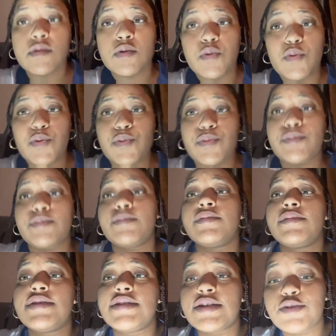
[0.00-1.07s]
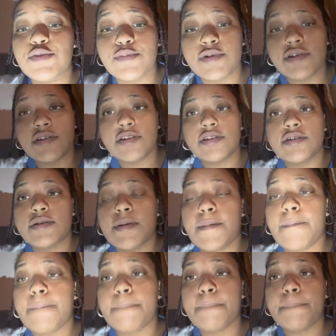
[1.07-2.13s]
oh is that too much
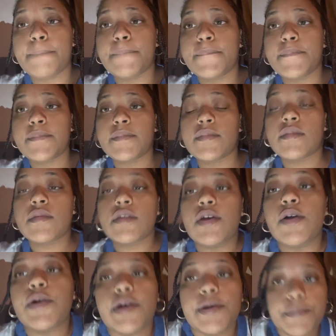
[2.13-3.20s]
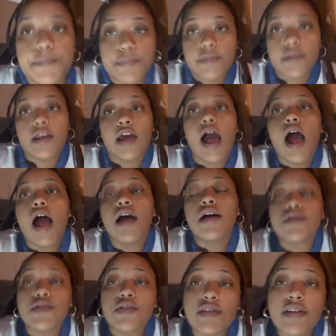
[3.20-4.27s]
okay
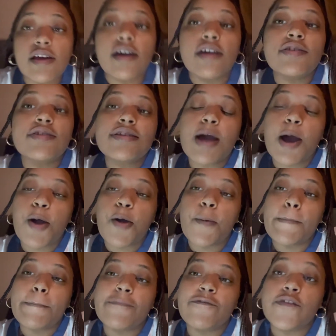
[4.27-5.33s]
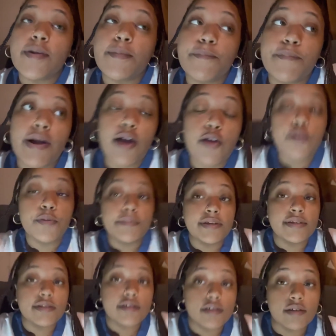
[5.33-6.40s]
so yeah i just got home from
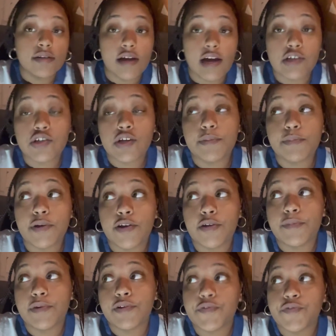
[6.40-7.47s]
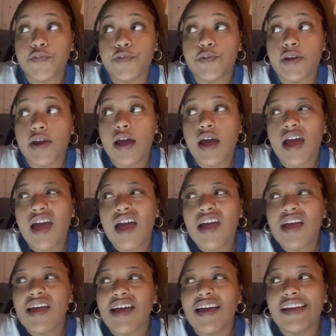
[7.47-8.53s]
barometer i tried barometer food
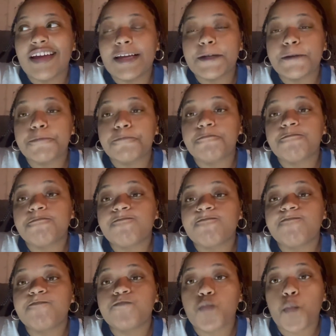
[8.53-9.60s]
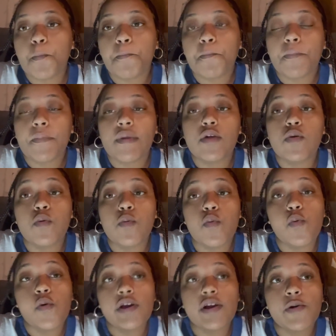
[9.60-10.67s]
and
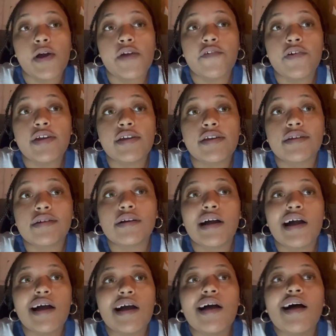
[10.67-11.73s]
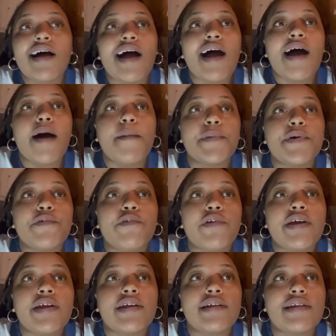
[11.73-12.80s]
what do i rate it i'm gonna
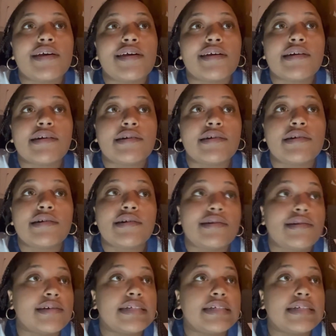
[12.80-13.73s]
rate it like a